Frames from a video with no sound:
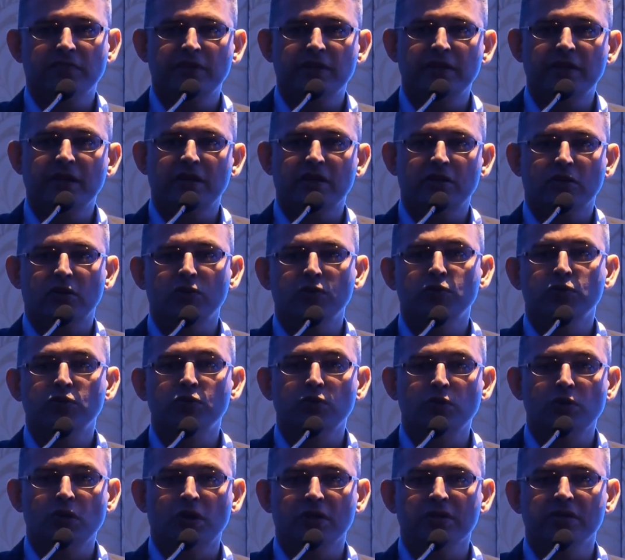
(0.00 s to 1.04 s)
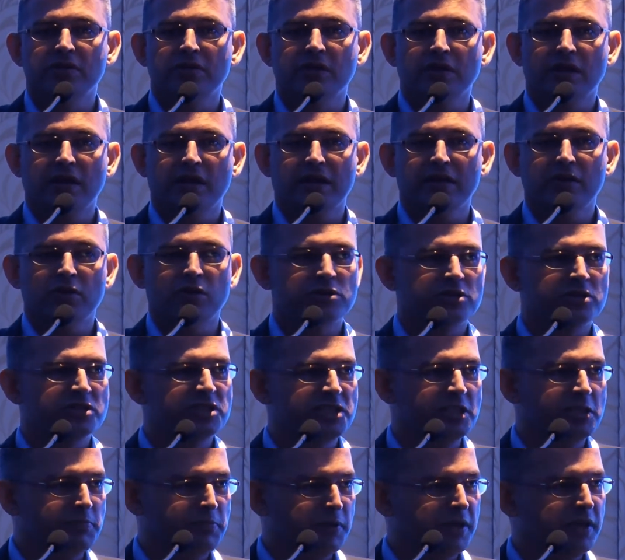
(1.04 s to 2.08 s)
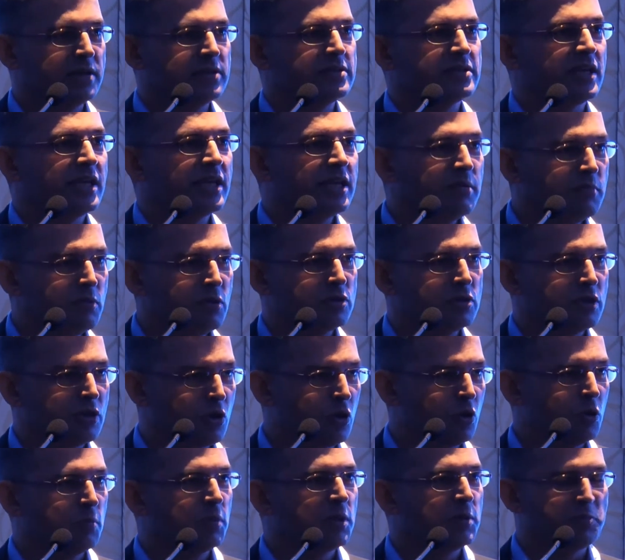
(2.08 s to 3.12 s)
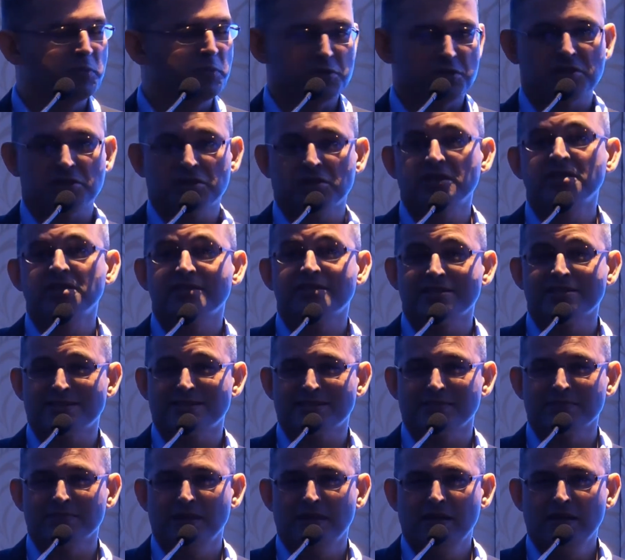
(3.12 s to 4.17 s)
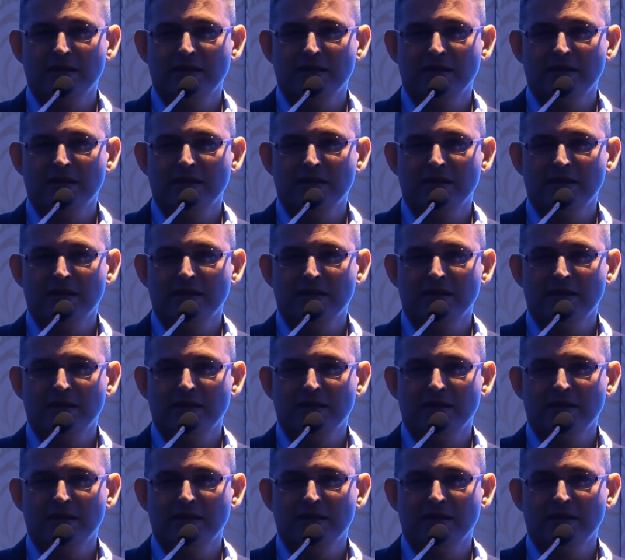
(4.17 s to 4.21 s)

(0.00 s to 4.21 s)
we are now no longer reliant on the GPS anymore, the global positioning system.